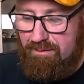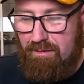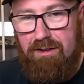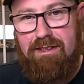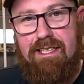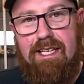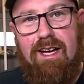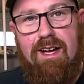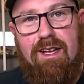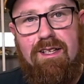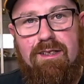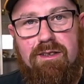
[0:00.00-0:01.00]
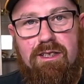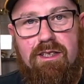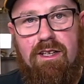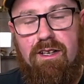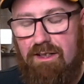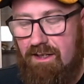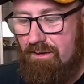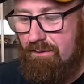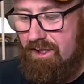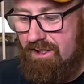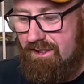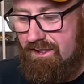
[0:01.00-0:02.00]
Monte Carlo stock,
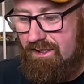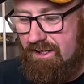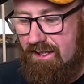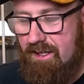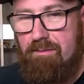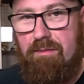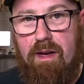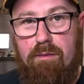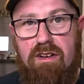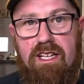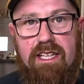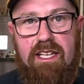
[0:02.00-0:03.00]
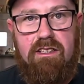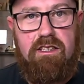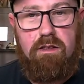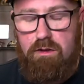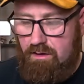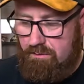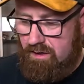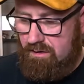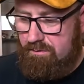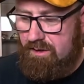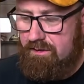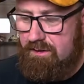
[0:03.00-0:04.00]
which I'm really into at the
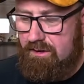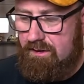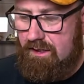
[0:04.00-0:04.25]
moment.